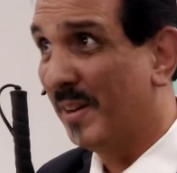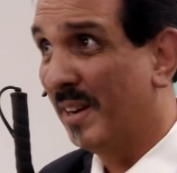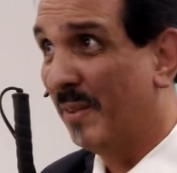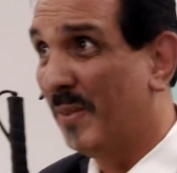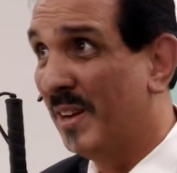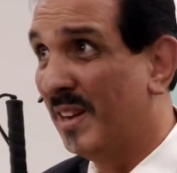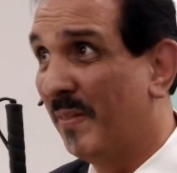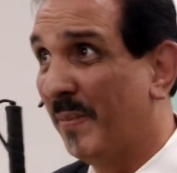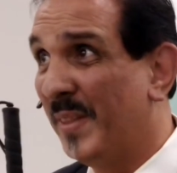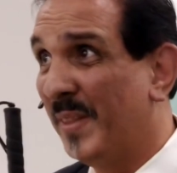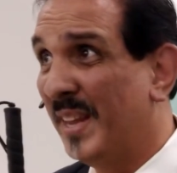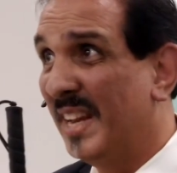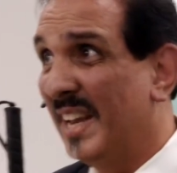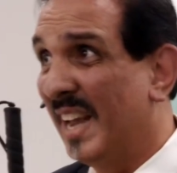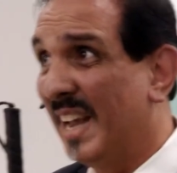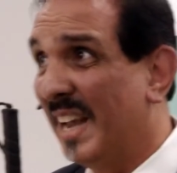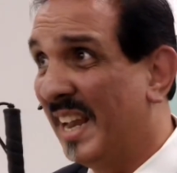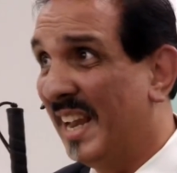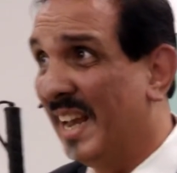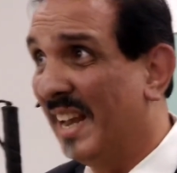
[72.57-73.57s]
Well,
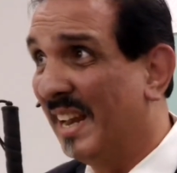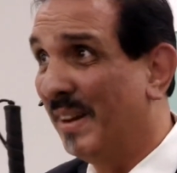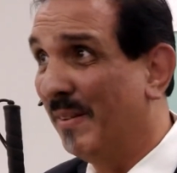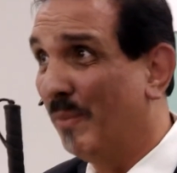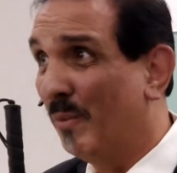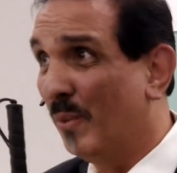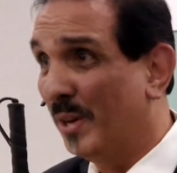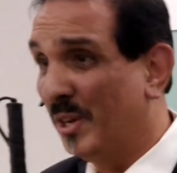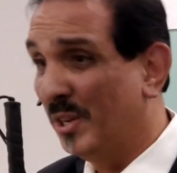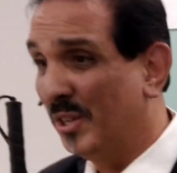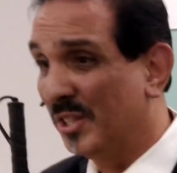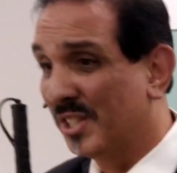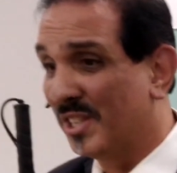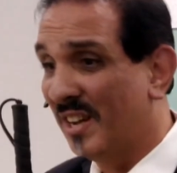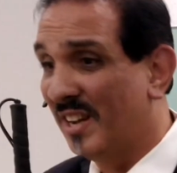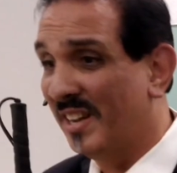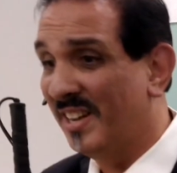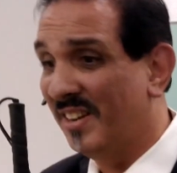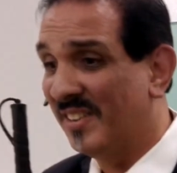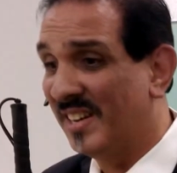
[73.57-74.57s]
again, what you saw
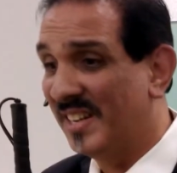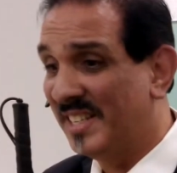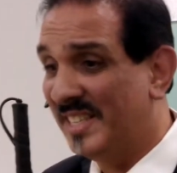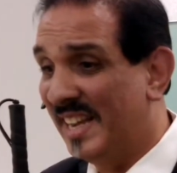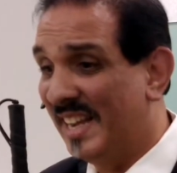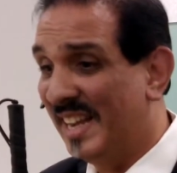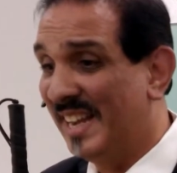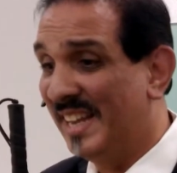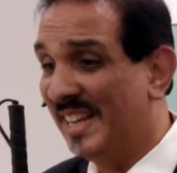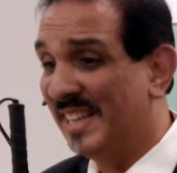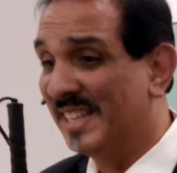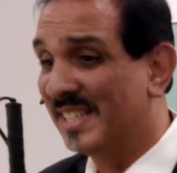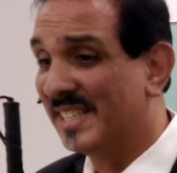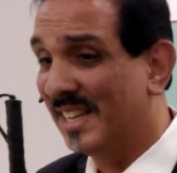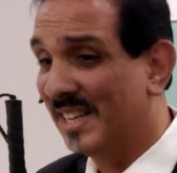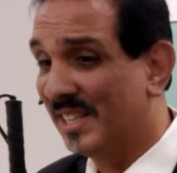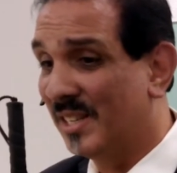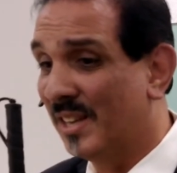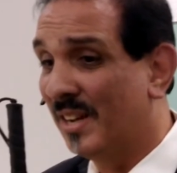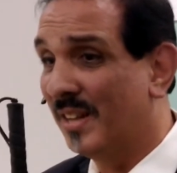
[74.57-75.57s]
here today
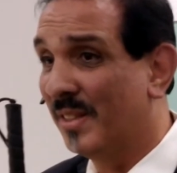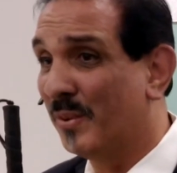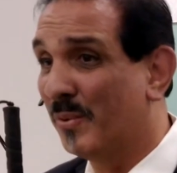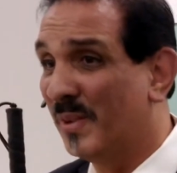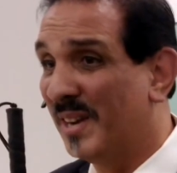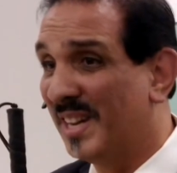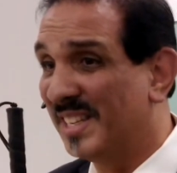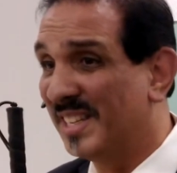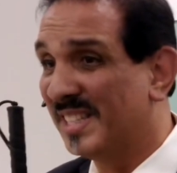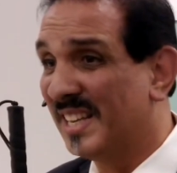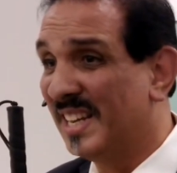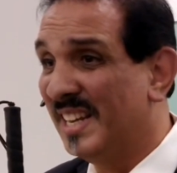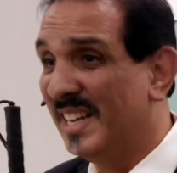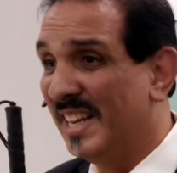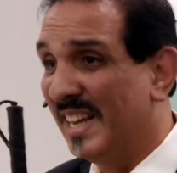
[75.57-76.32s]
says otherwise.